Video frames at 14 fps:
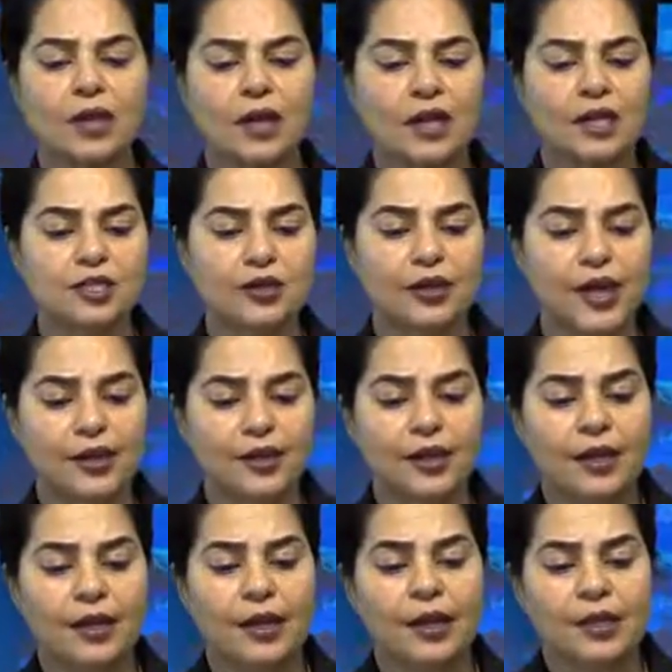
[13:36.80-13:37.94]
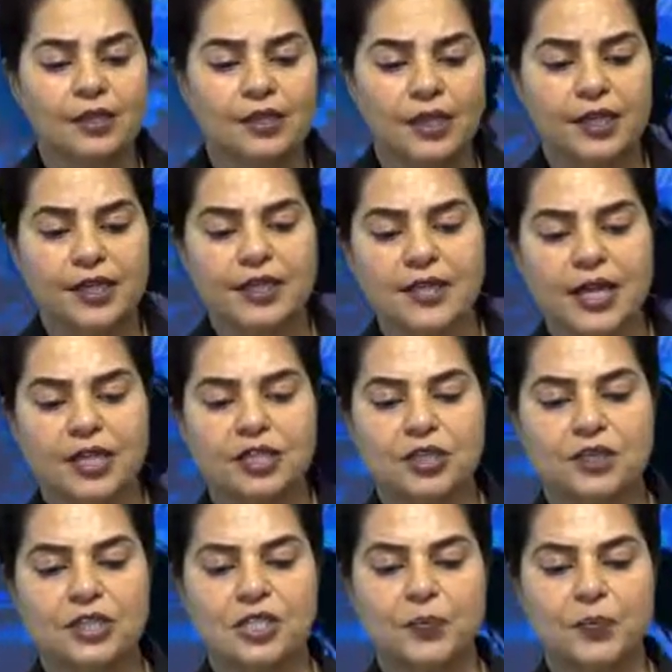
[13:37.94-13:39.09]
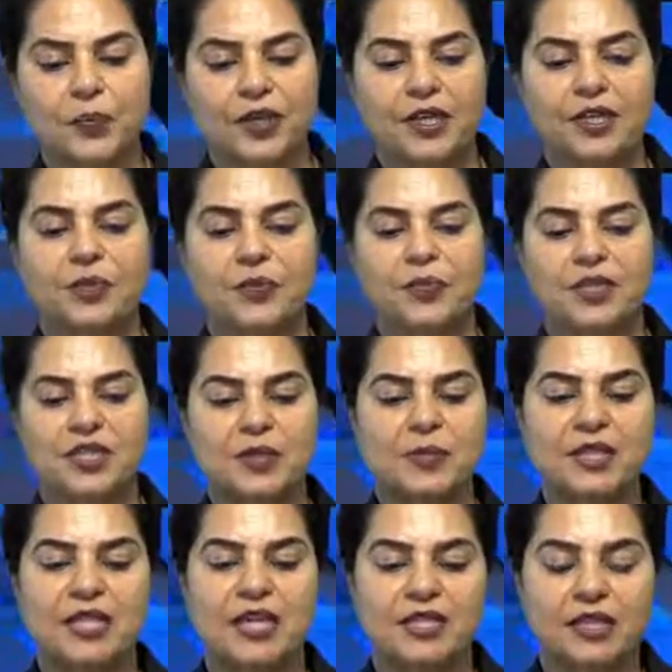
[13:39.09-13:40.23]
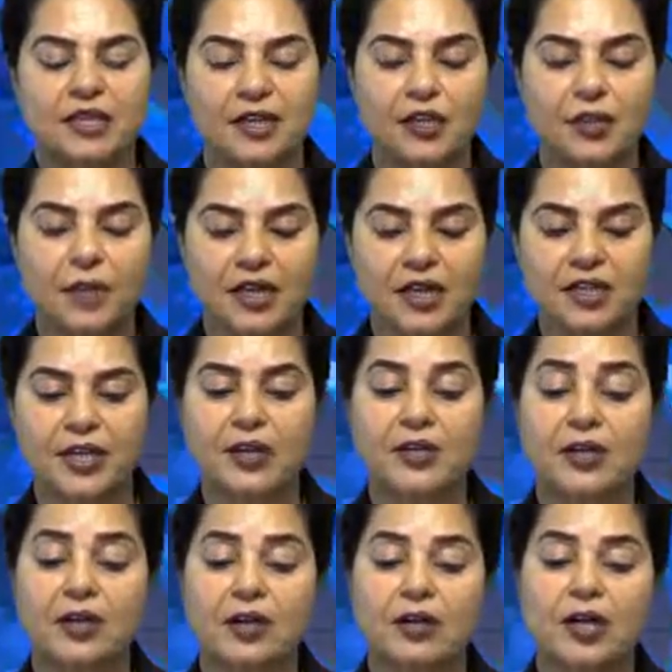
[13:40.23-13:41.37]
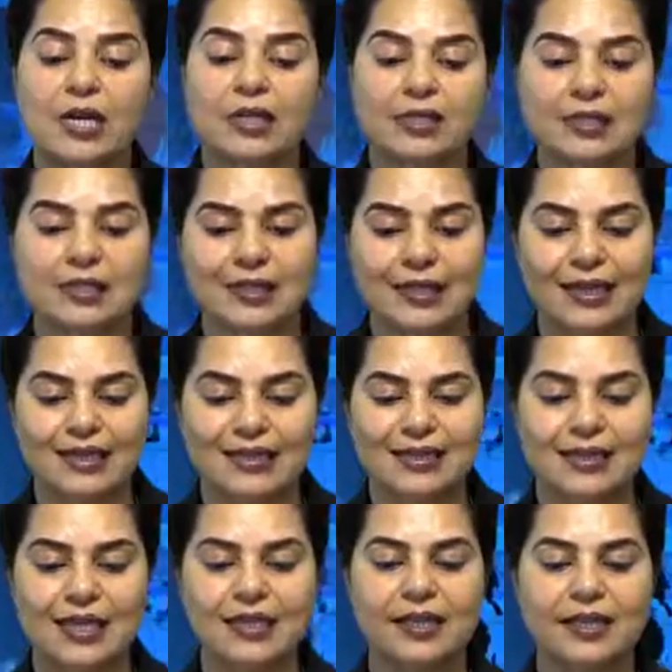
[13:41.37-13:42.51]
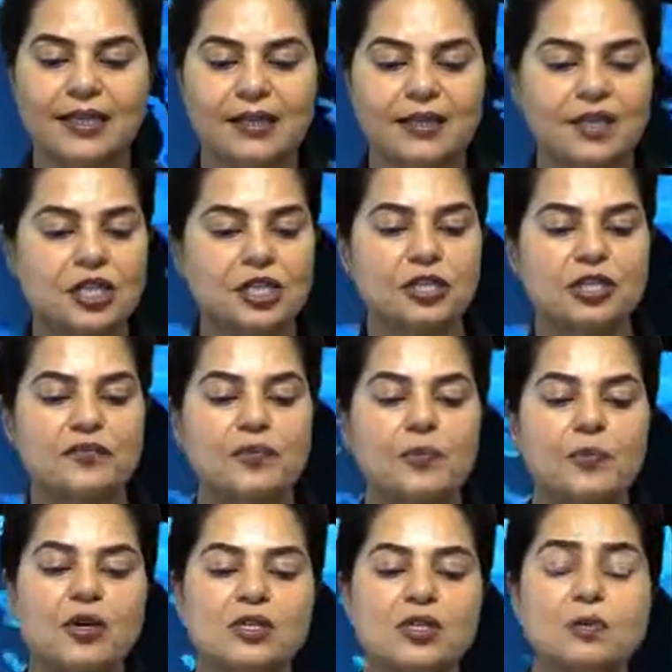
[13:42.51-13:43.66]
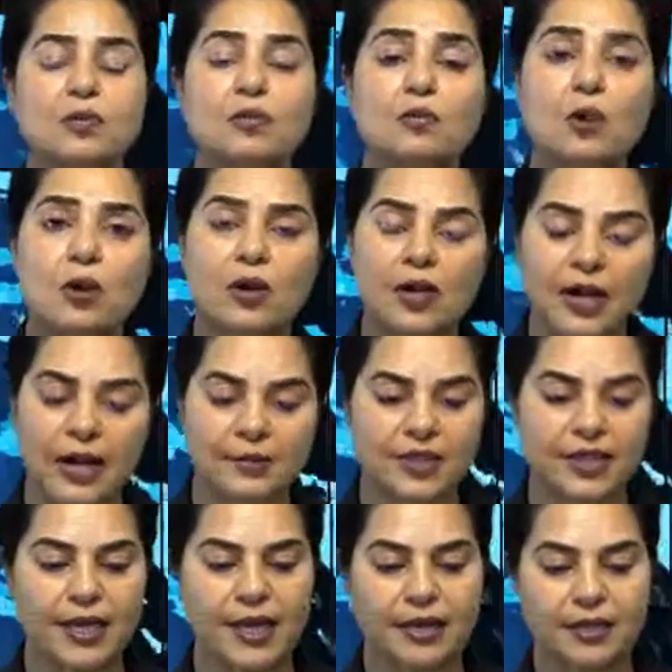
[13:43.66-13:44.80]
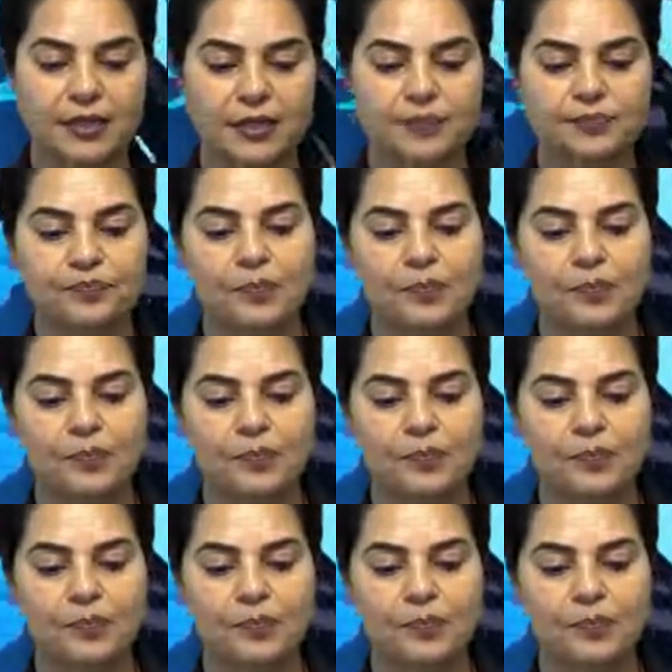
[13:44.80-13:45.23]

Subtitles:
Erdogan. Turkey's action is precipitating a humanitarian crisis and setting conditions for possible war crimes, he added.